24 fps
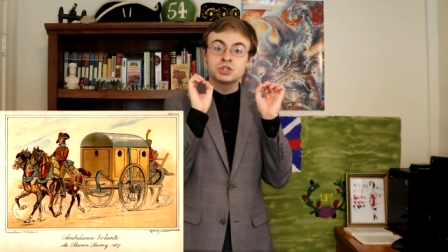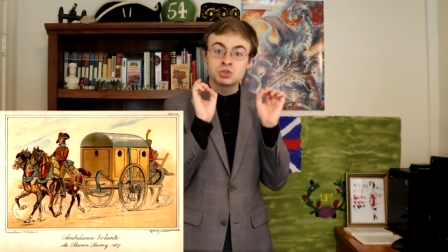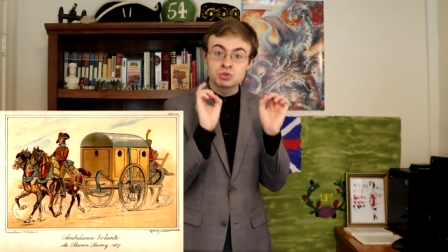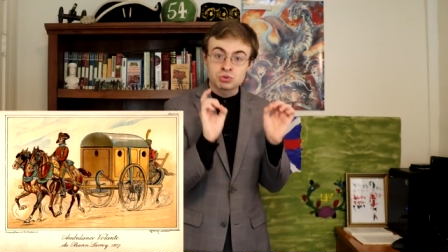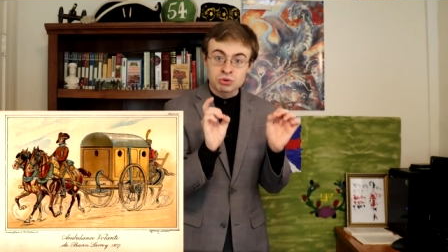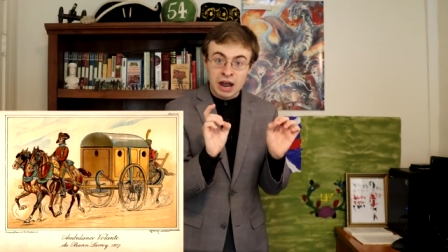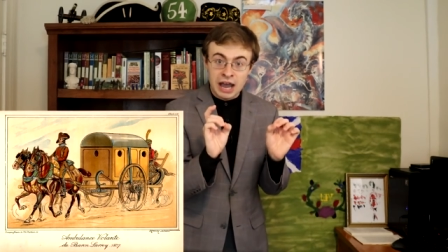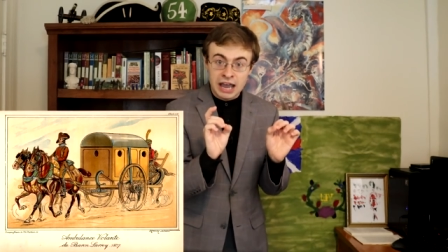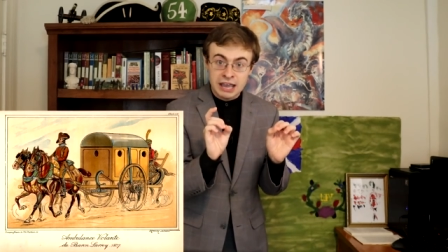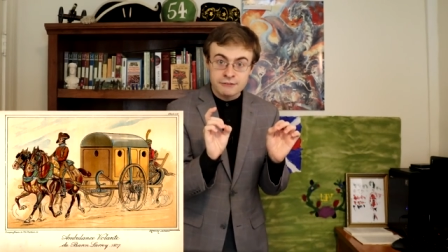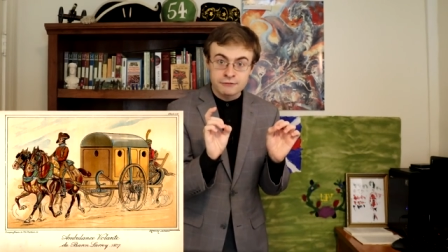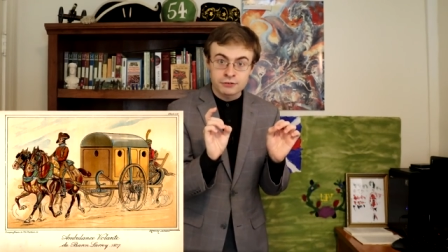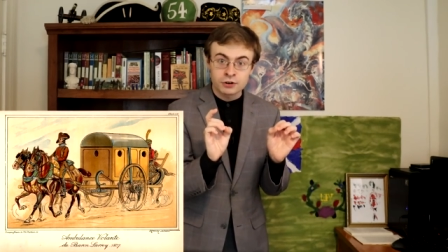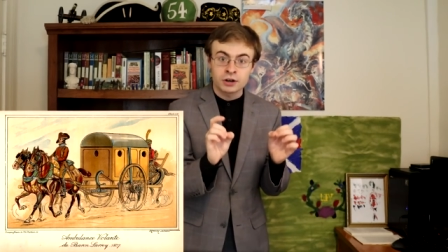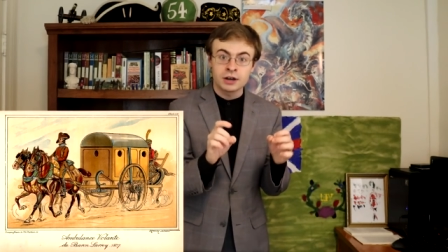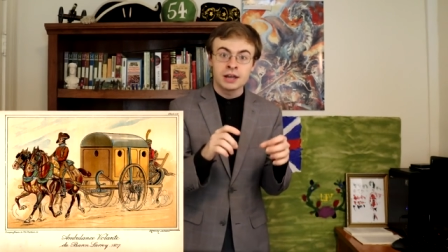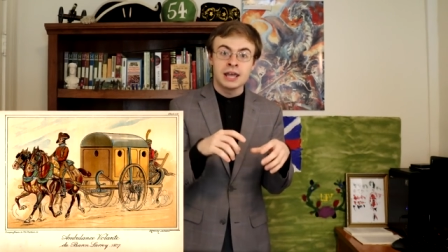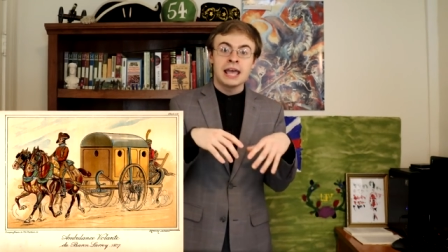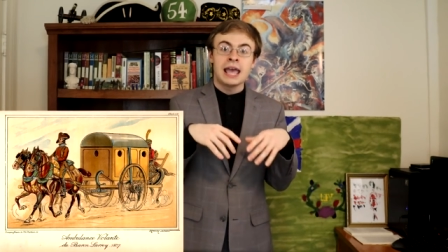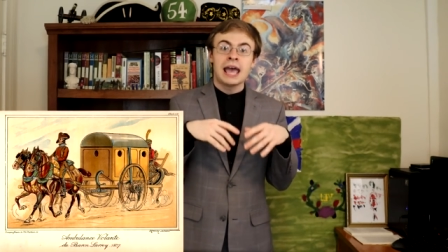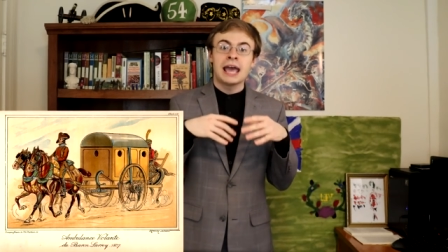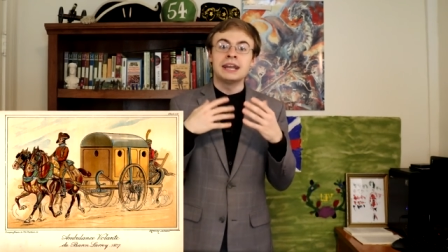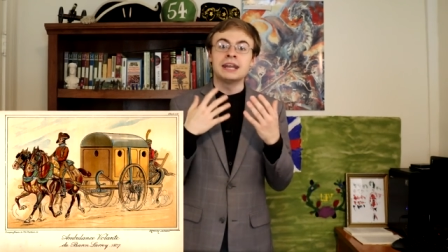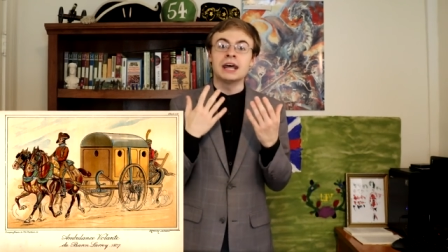driver
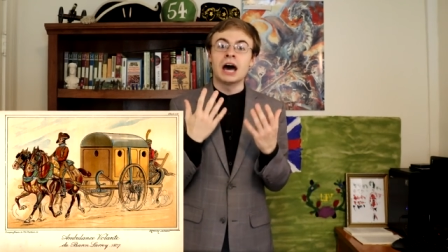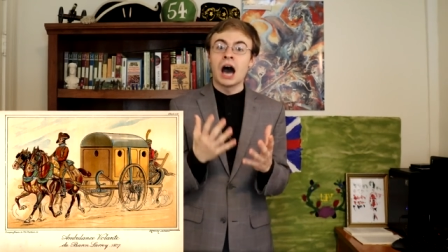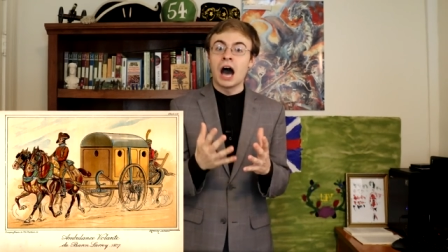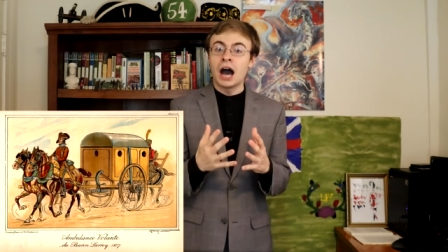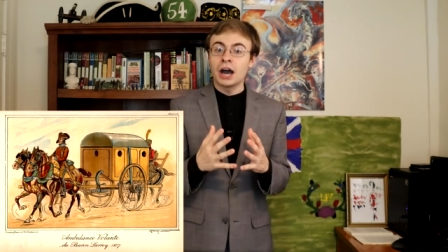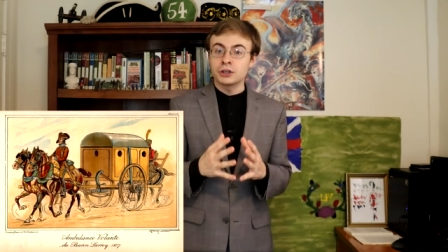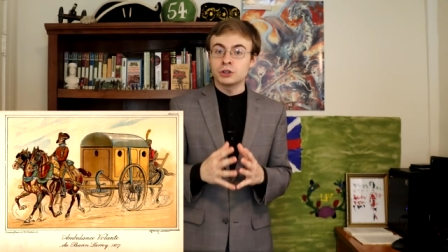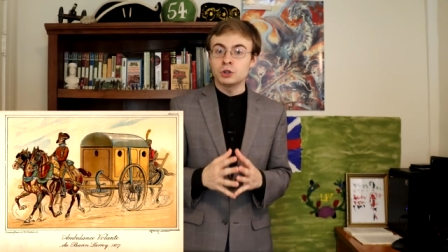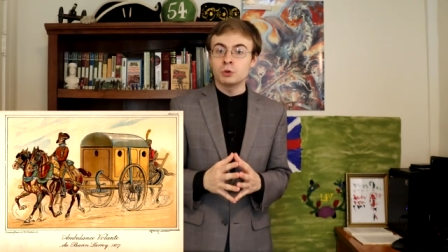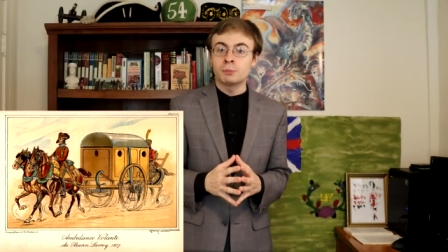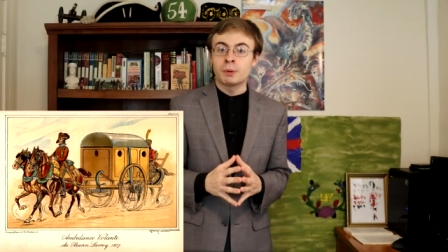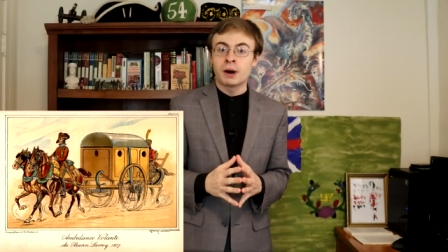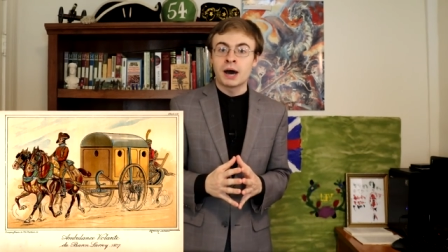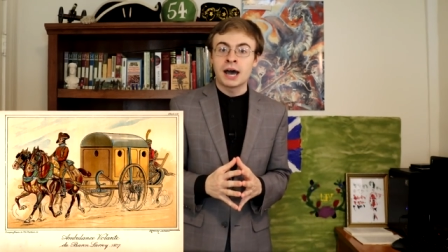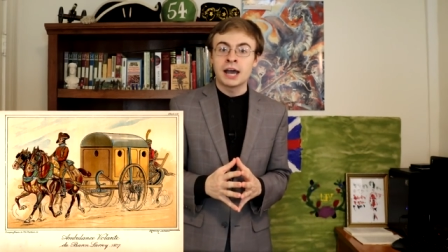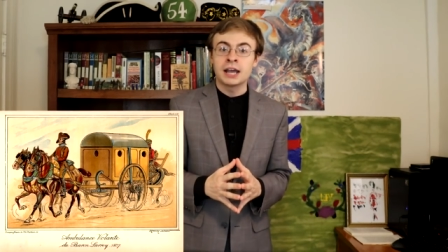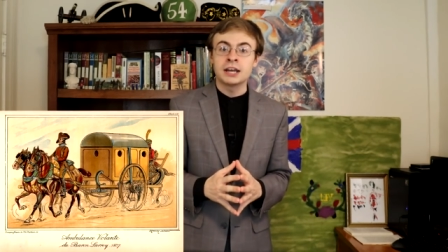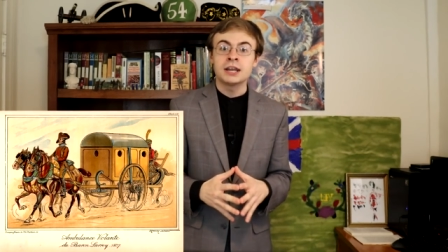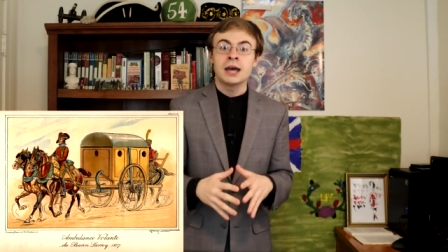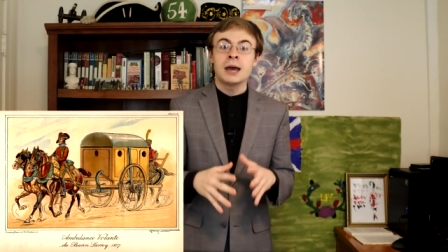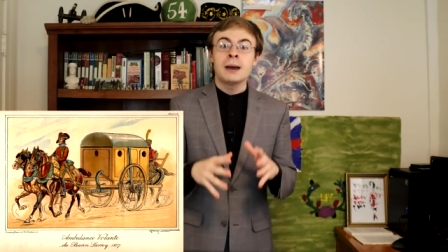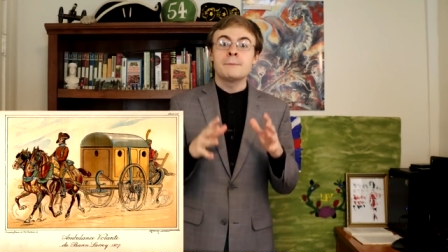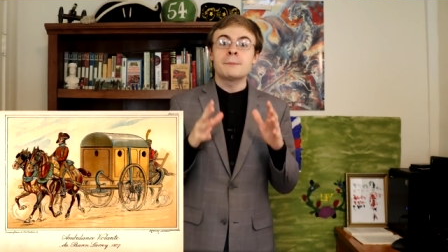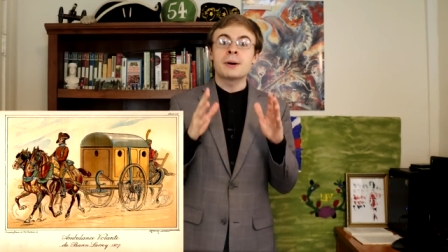and occupied